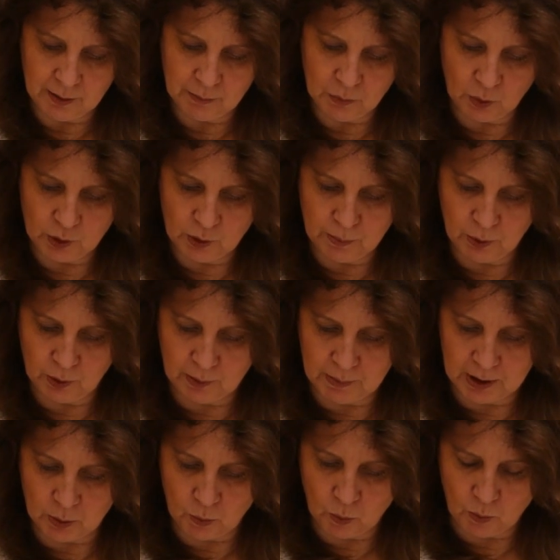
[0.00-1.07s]
or you put them
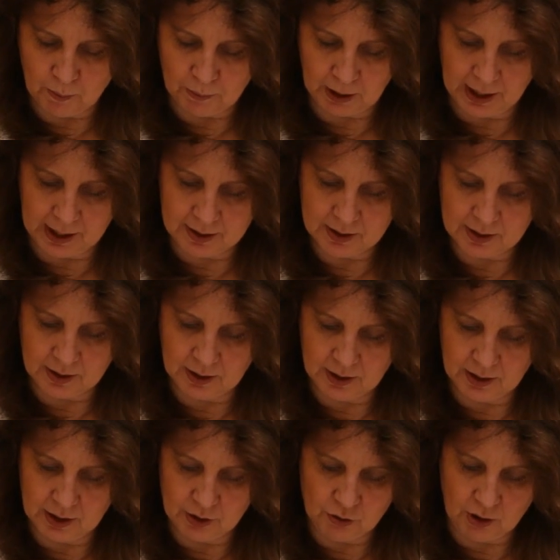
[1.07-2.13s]
in a warm place so that
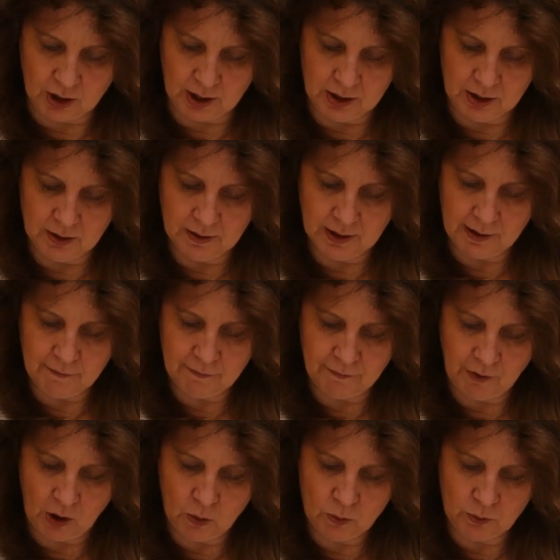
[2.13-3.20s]
they dry. You then
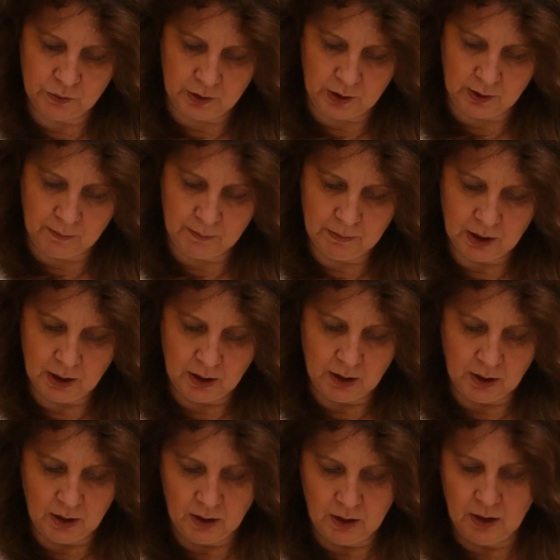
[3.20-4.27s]
fold them
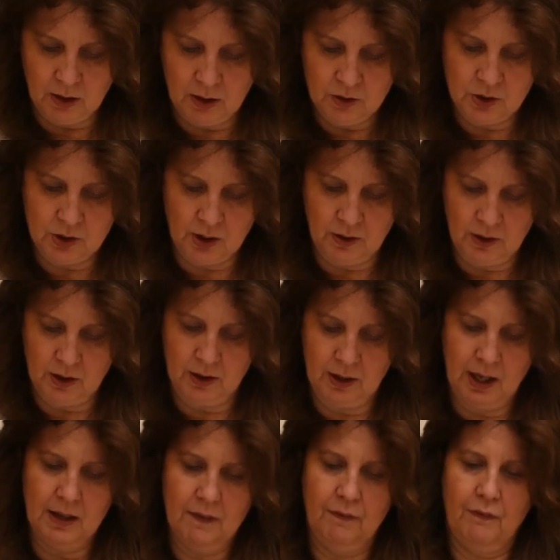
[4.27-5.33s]
so that
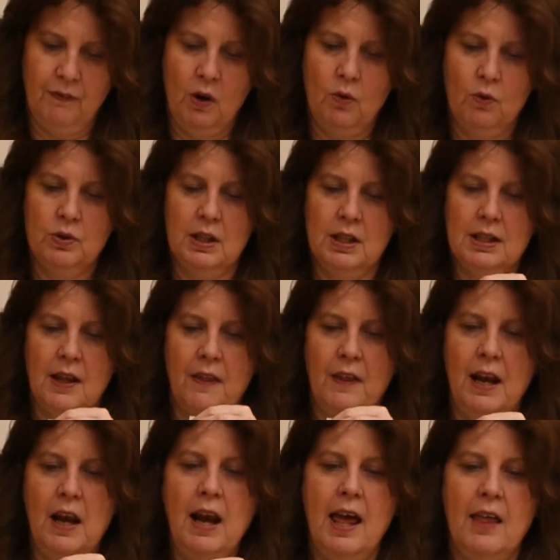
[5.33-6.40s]
they're folded
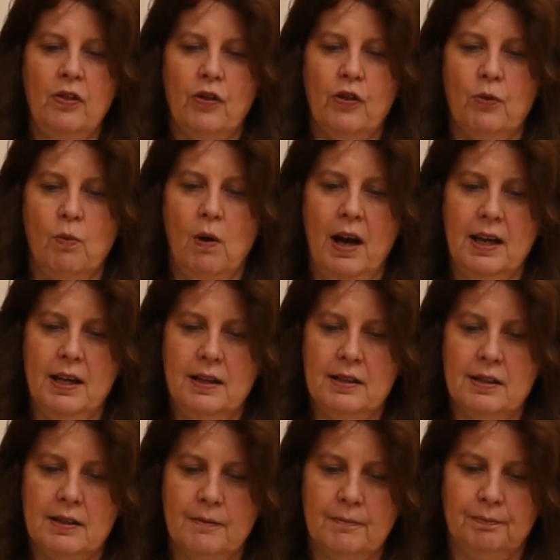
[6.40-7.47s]
the
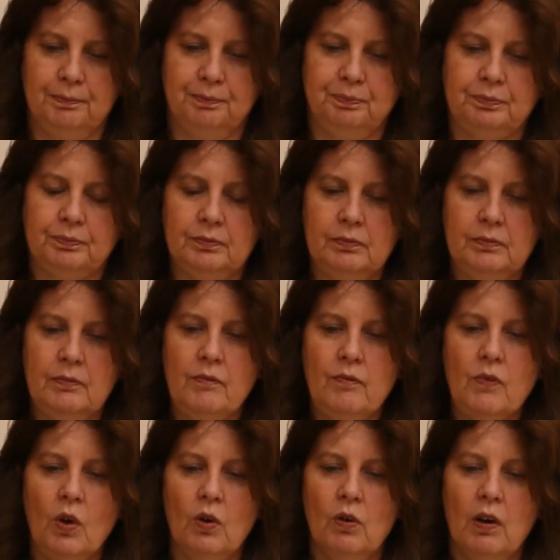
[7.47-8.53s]
lengthways,
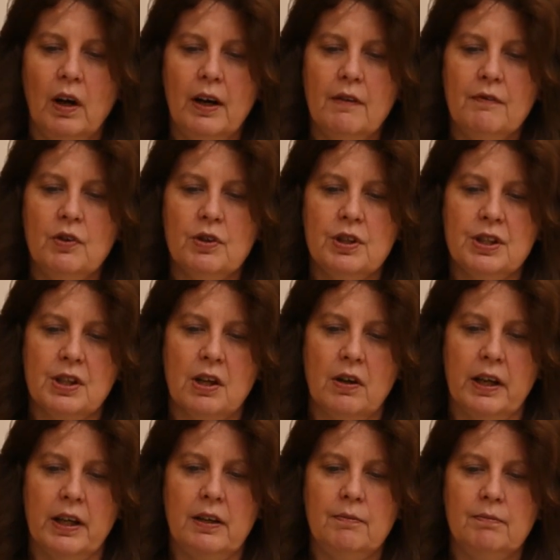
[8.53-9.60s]
alright, of your
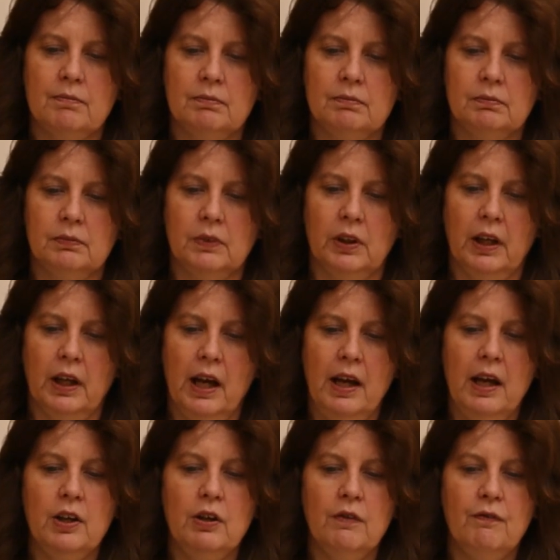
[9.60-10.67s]
design, okay,
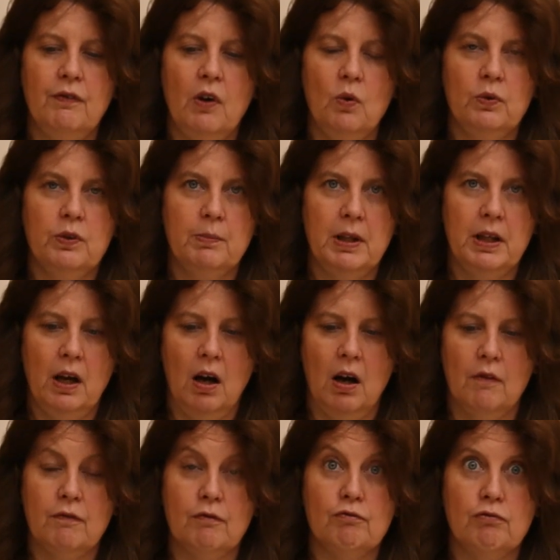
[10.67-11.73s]
and you fold them in
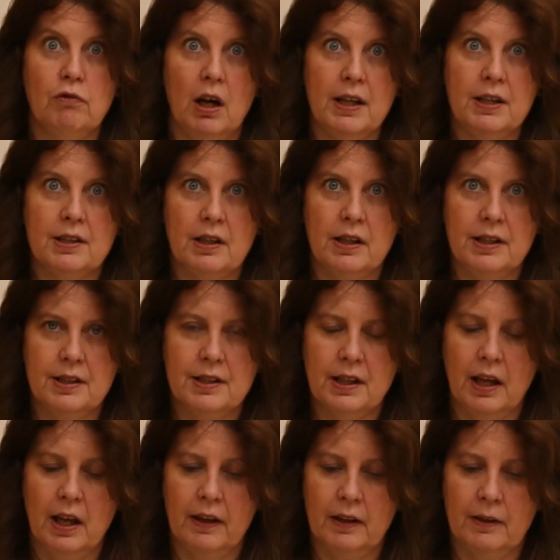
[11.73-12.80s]
half, right sides
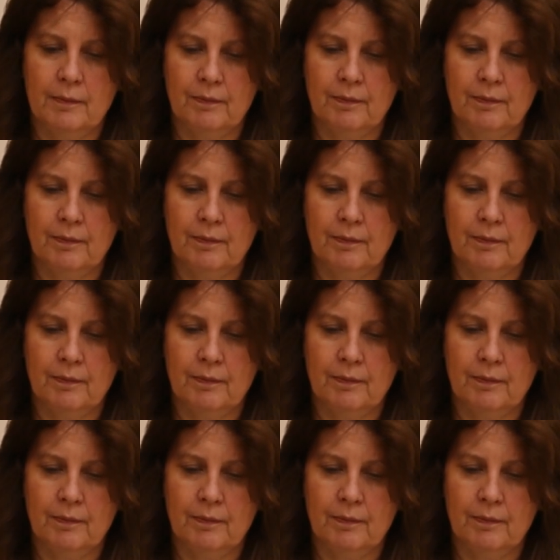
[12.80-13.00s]
together,